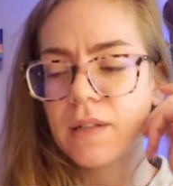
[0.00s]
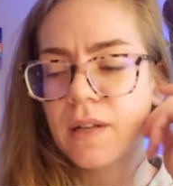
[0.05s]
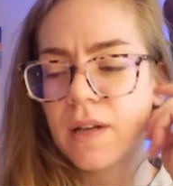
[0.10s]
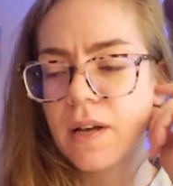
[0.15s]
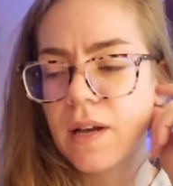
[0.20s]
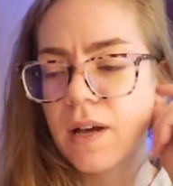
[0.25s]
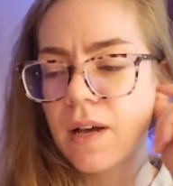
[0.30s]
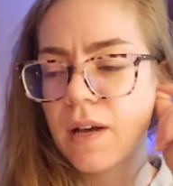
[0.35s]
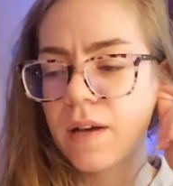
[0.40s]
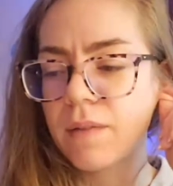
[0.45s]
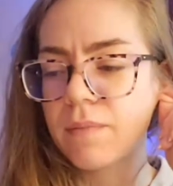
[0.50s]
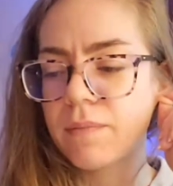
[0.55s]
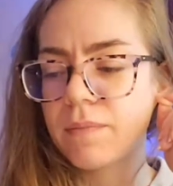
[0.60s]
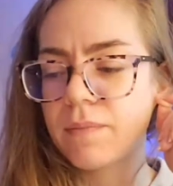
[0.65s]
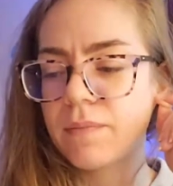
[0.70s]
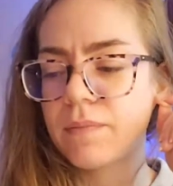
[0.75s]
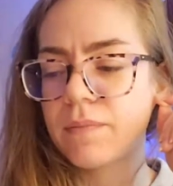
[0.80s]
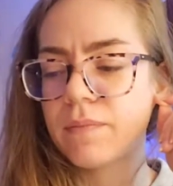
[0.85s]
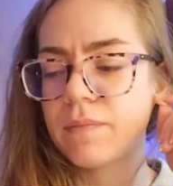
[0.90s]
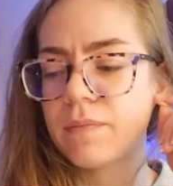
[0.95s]

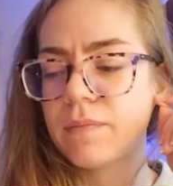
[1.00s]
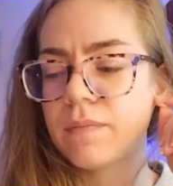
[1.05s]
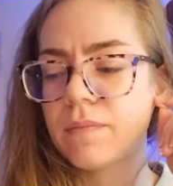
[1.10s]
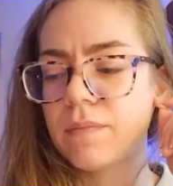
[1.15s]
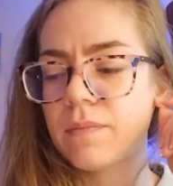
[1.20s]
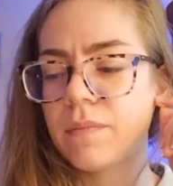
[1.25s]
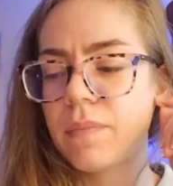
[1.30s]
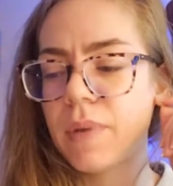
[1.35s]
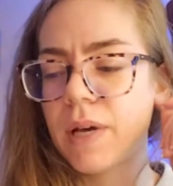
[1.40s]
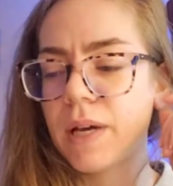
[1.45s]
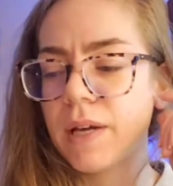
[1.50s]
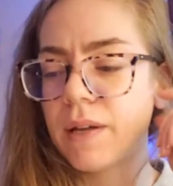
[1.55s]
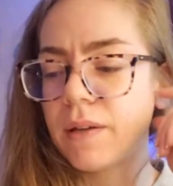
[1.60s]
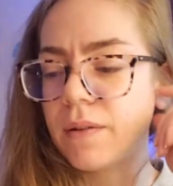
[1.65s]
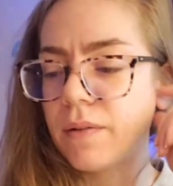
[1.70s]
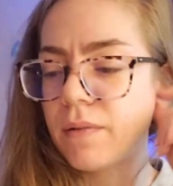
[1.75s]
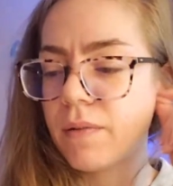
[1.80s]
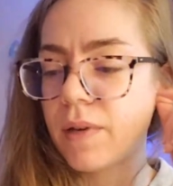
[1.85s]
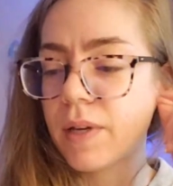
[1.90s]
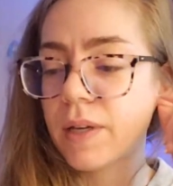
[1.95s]

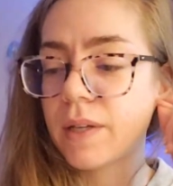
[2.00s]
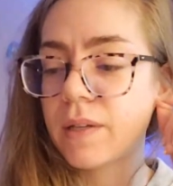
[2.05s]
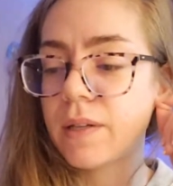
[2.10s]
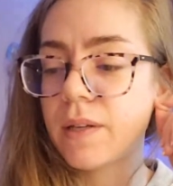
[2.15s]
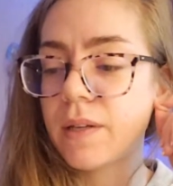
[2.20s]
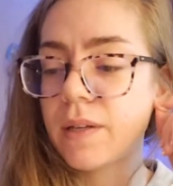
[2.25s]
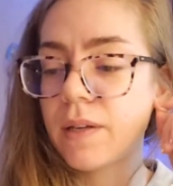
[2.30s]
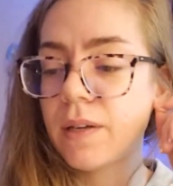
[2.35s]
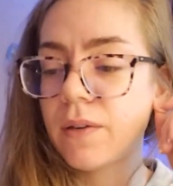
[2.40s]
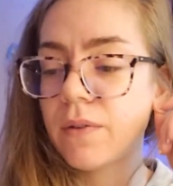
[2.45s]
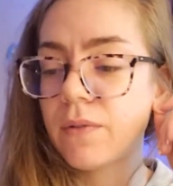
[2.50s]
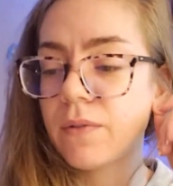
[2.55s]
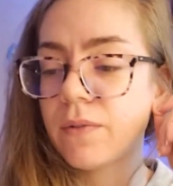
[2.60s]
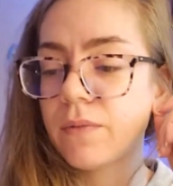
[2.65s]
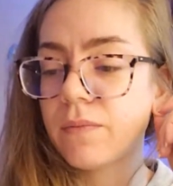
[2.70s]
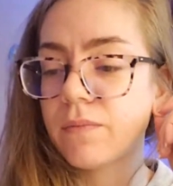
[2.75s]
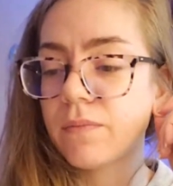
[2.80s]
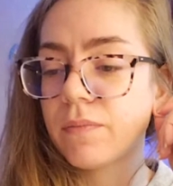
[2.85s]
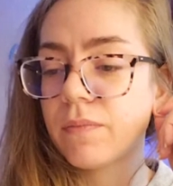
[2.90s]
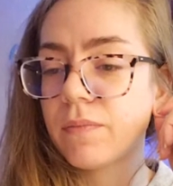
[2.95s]
But I can tell
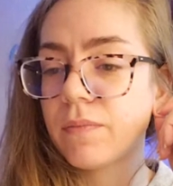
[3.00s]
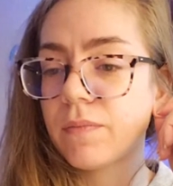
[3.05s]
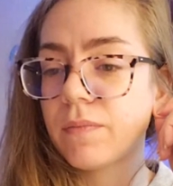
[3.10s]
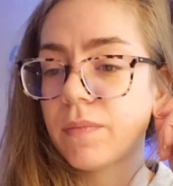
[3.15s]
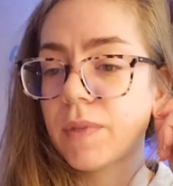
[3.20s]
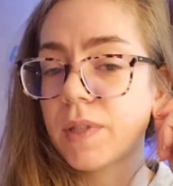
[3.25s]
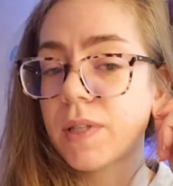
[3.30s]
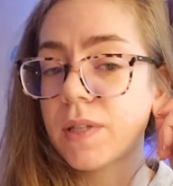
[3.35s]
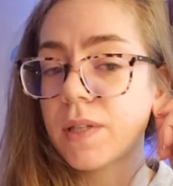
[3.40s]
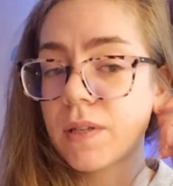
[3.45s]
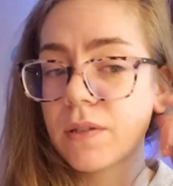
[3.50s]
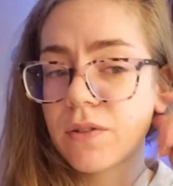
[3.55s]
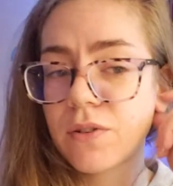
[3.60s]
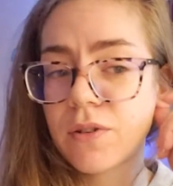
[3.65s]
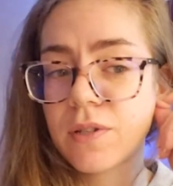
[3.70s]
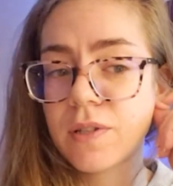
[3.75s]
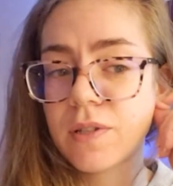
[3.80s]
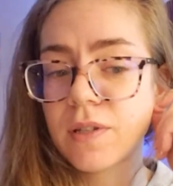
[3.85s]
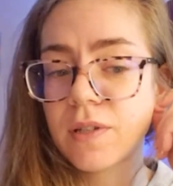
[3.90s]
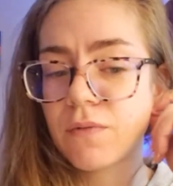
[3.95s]
you it's an
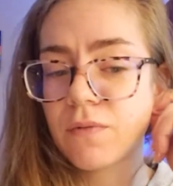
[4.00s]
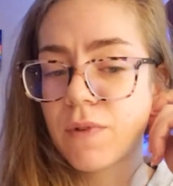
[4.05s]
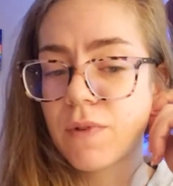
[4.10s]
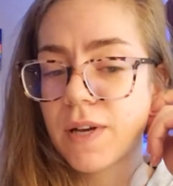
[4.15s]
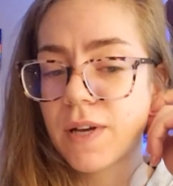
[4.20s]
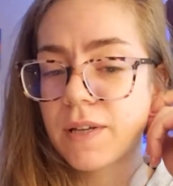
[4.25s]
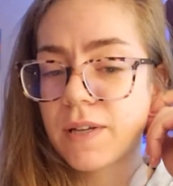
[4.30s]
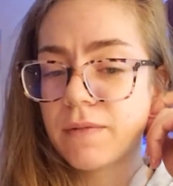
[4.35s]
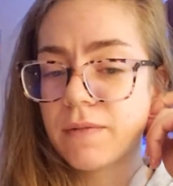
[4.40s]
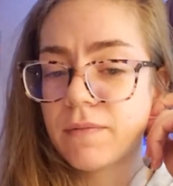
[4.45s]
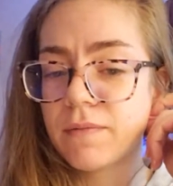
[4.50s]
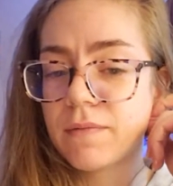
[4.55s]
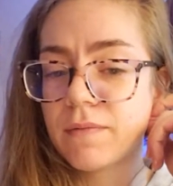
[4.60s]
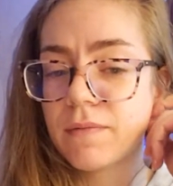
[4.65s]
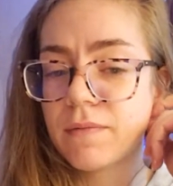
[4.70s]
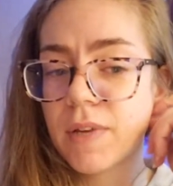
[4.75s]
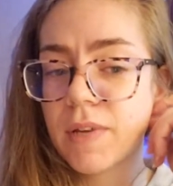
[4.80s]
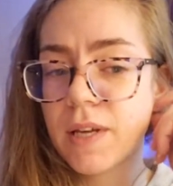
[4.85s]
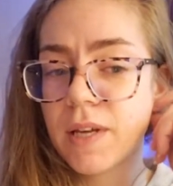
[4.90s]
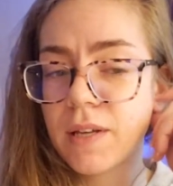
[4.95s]
interesting one,
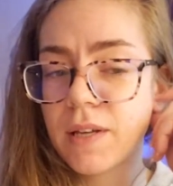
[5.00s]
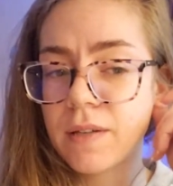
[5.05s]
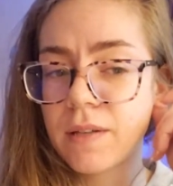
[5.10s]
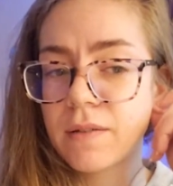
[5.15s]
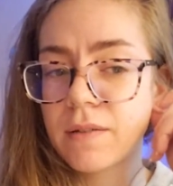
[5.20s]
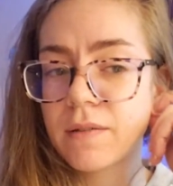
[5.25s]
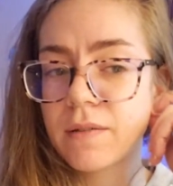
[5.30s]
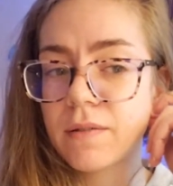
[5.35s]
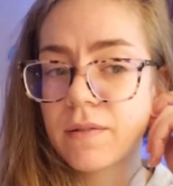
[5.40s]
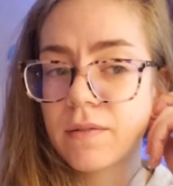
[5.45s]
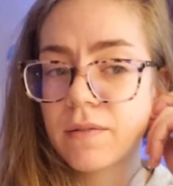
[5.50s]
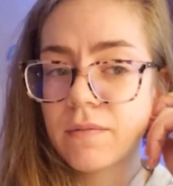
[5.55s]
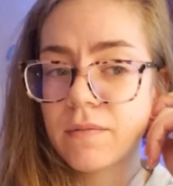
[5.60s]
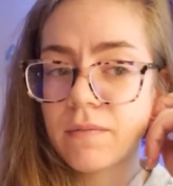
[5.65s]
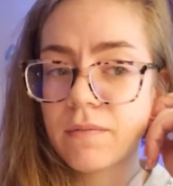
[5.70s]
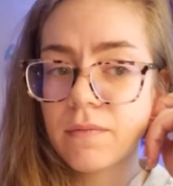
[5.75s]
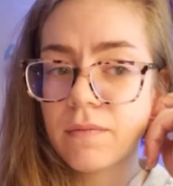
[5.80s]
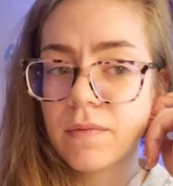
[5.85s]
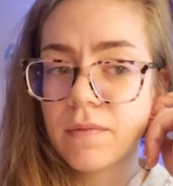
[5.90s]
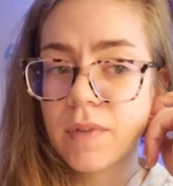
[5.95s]
and
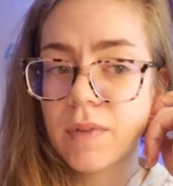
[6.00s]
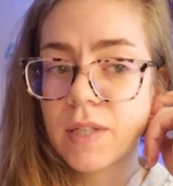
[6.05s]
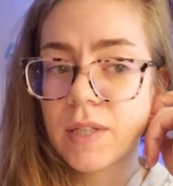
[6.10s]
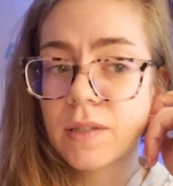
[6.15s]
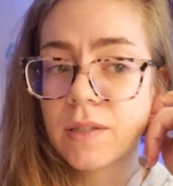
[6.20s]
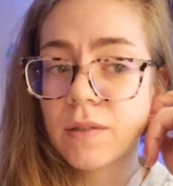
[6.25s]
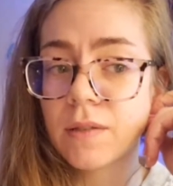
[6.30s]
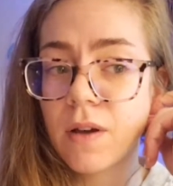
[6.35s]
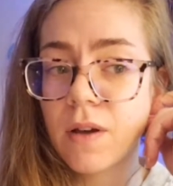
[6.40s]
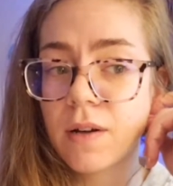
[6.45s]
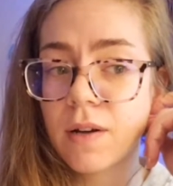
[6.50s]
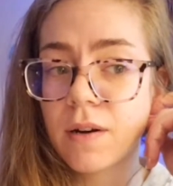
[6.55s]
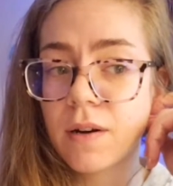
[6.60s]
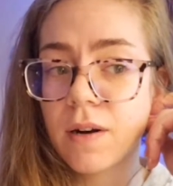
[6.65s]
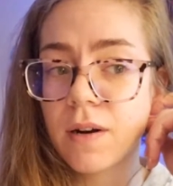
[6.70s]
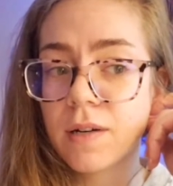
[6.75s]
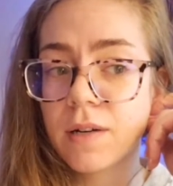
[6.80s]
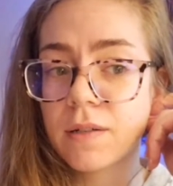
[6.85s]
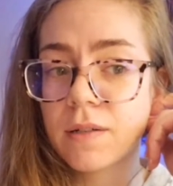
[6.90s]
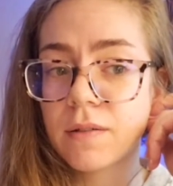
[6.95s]
it's not
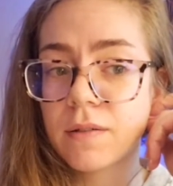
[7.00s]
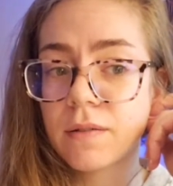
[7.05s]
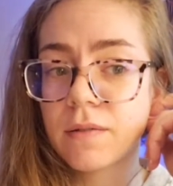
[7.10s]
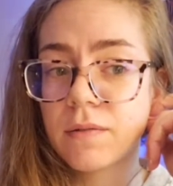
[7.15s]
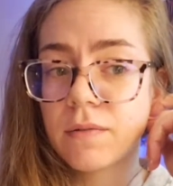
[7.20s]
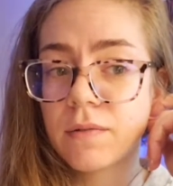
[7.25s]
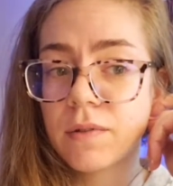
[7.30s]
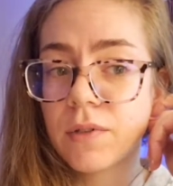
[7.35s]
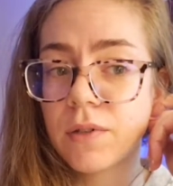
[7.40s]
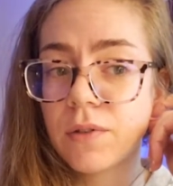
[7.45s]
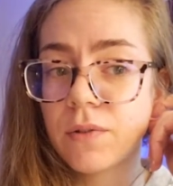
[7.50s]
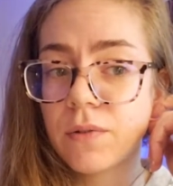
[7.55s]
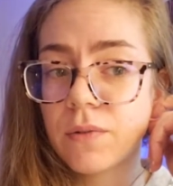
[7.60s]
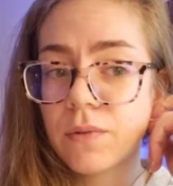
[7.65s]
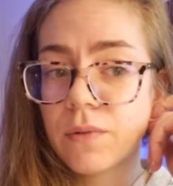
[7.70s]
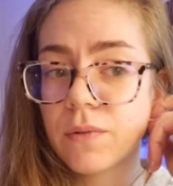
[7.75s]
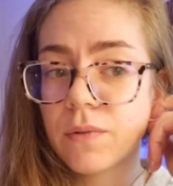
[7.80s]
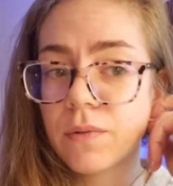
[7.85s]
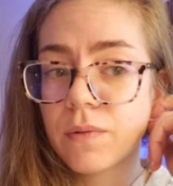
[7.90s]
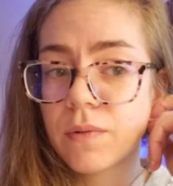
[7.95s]
hard
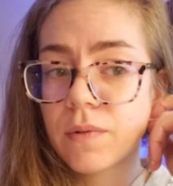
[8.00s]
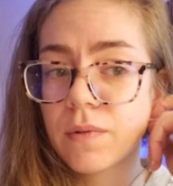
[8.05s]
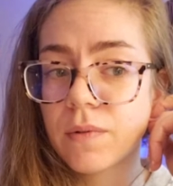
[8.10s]
to